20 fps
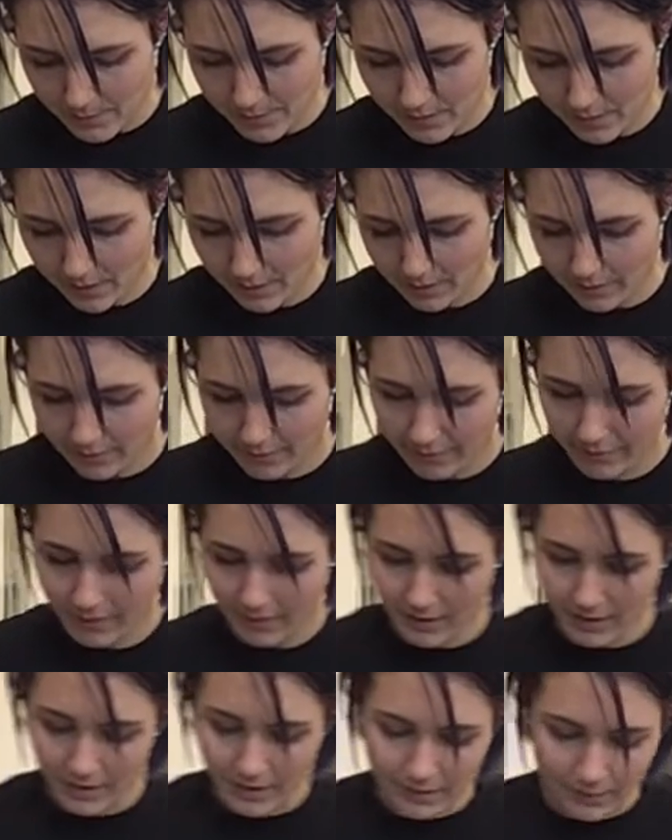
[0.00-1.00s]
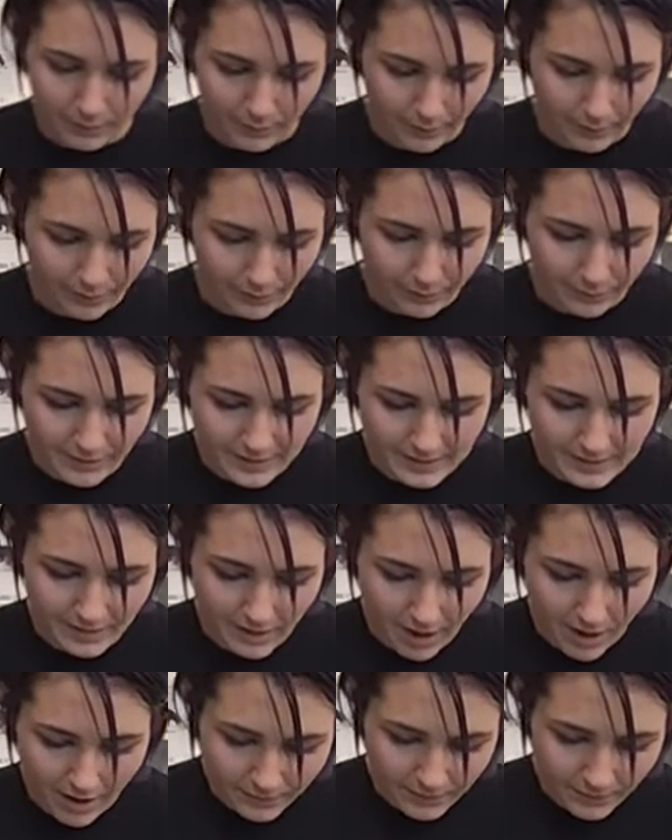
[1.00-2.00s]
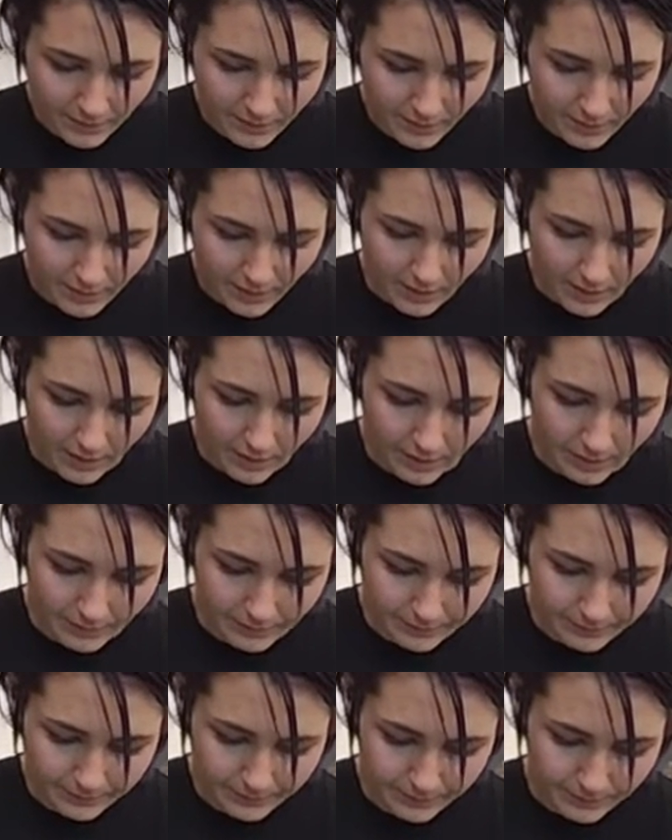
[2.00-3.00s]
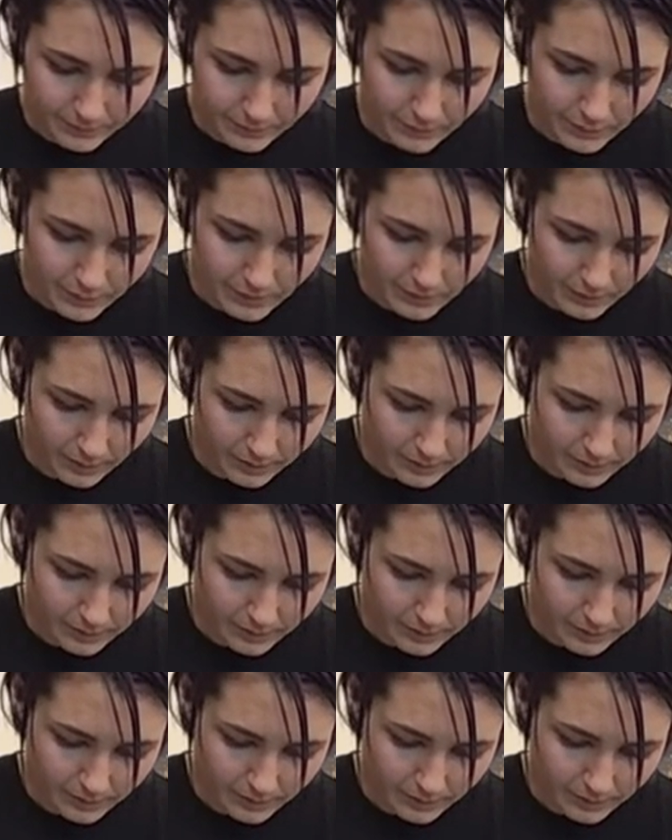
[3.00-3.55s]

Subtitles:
of we're going to rinse it off, some